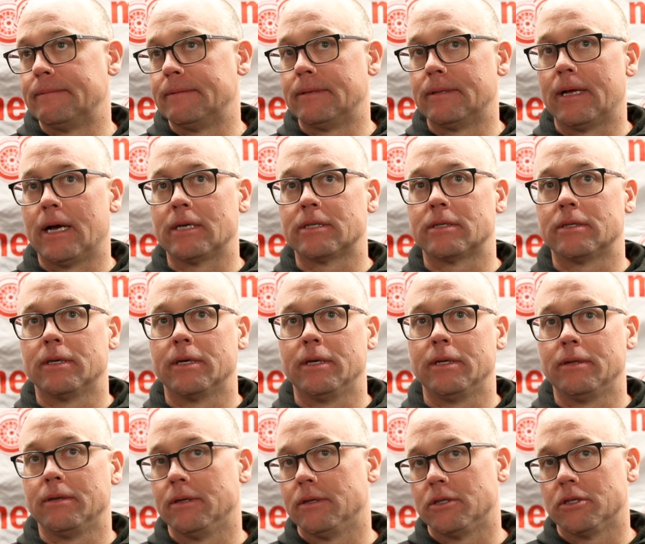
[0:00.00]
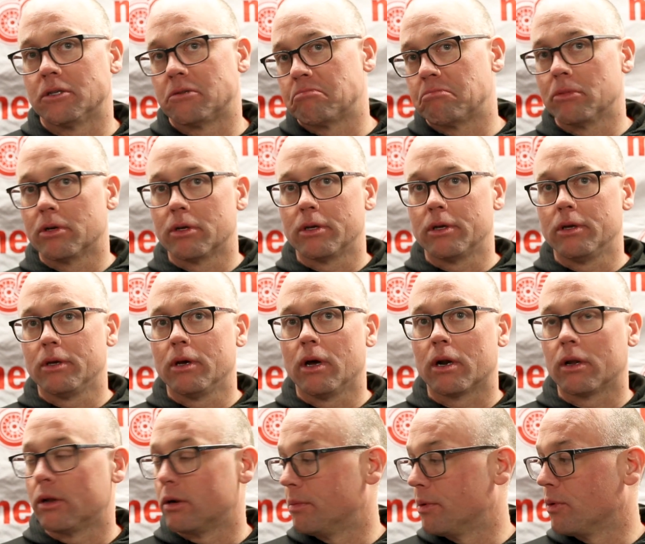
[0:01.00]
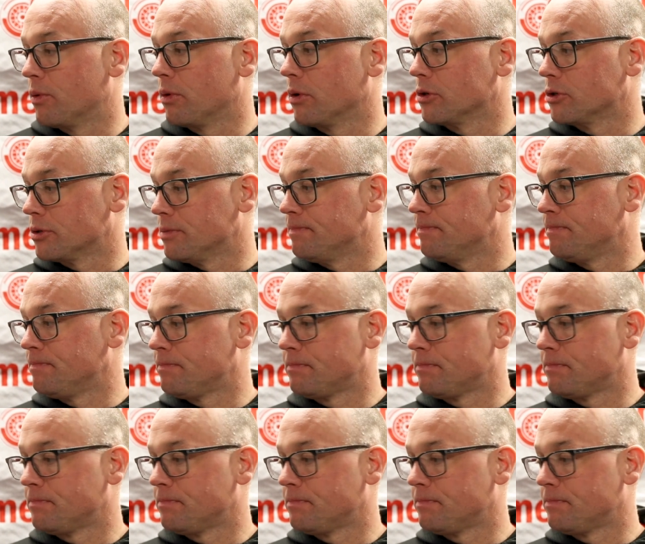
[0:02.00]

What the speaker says: last night it just got a little bit worse.